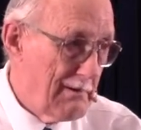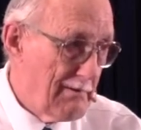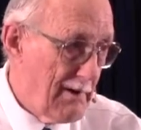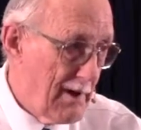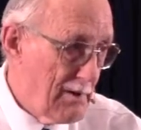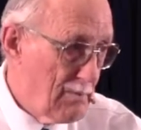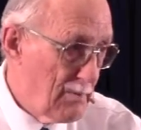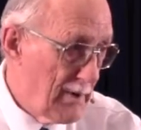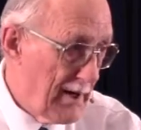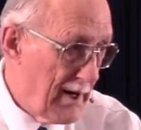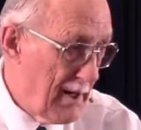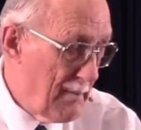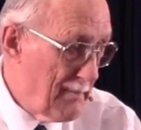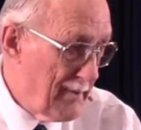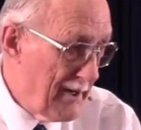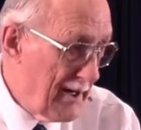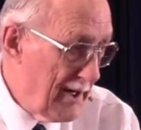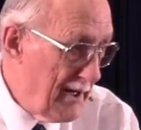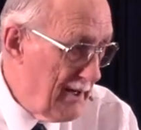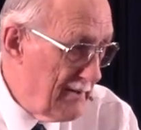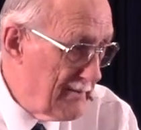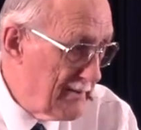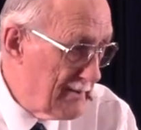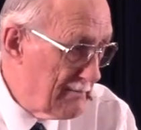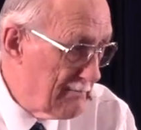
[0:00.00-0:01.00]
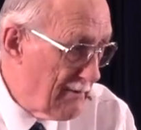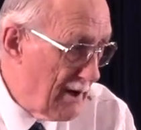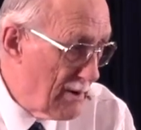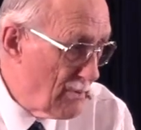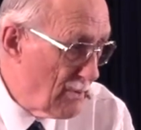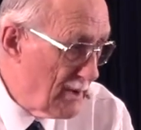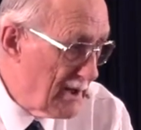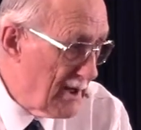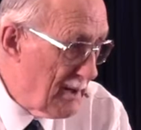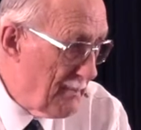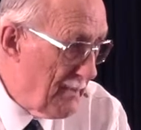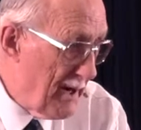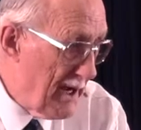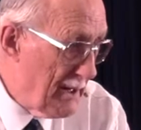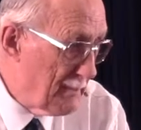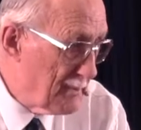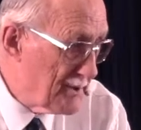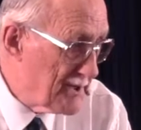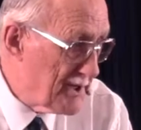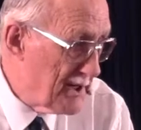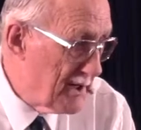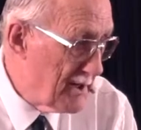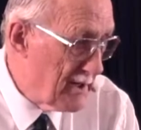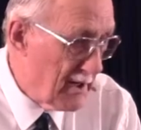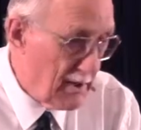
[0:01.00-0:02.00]
So I wrote what I believed and wrote what the
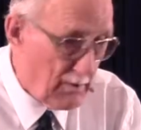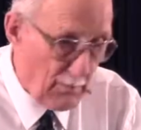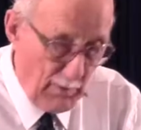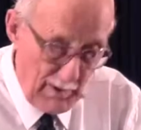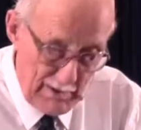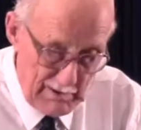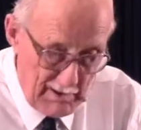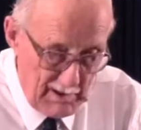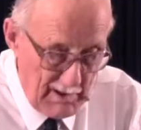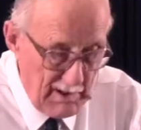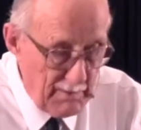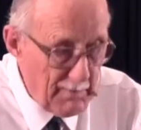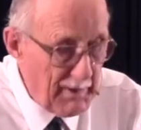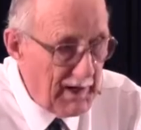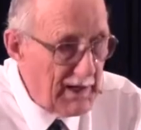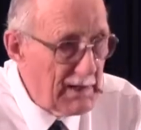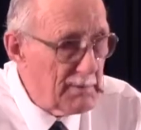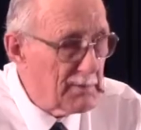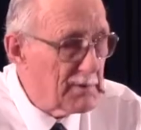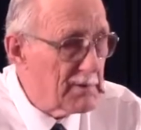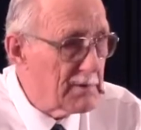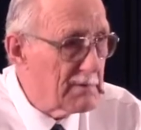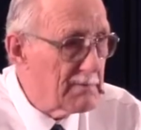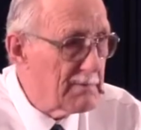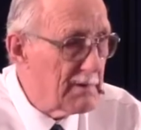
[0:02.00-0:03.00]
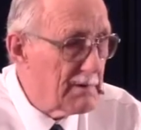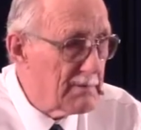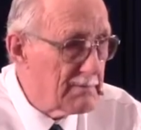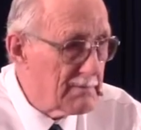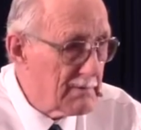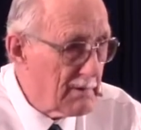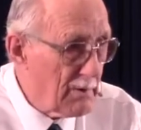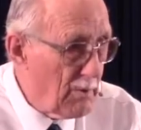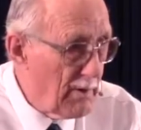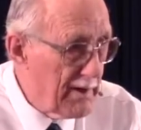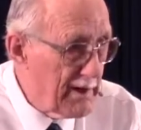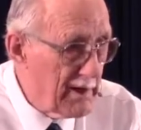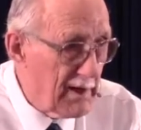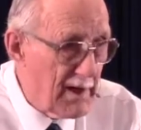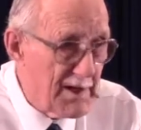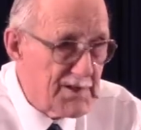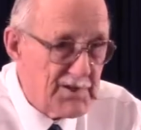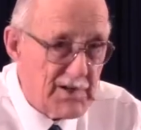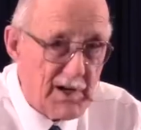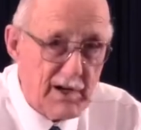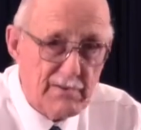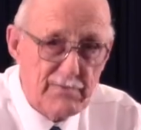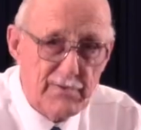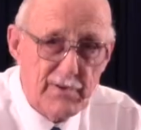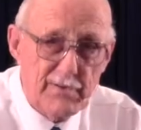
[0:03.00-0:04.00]
Bible said. And I quoted the Bible. I quoted
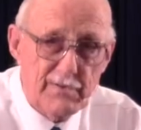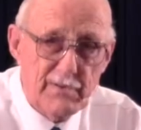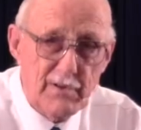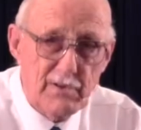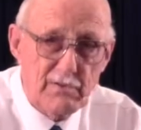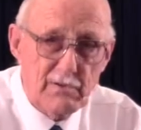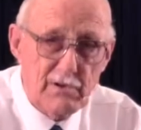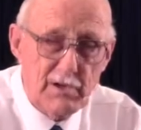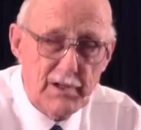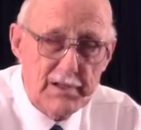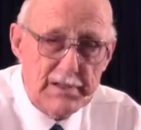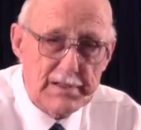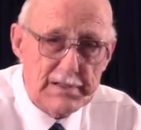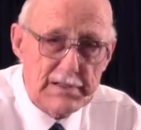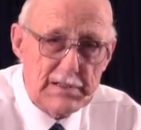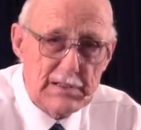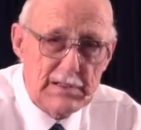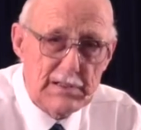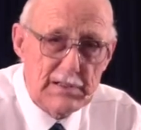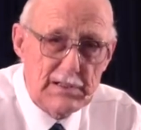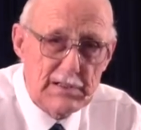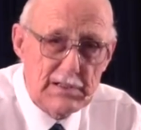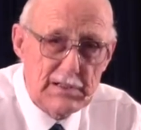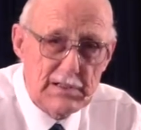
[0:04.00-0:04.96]
Isaiah 53.